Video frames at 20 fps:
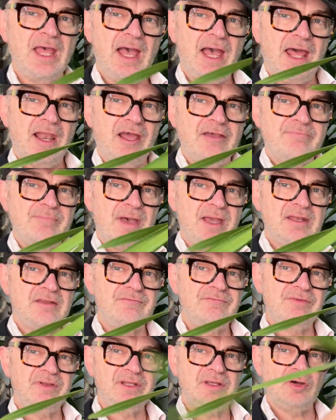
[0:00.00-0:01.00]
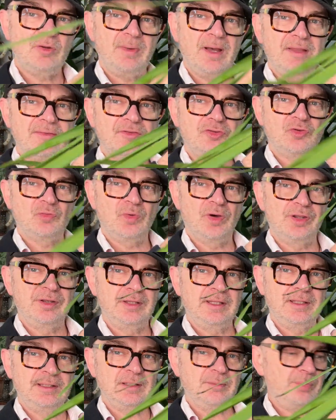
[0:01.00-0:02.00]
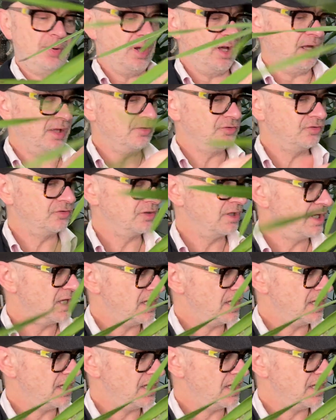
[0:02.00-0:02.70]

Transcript: And I've made a video about this one in the past.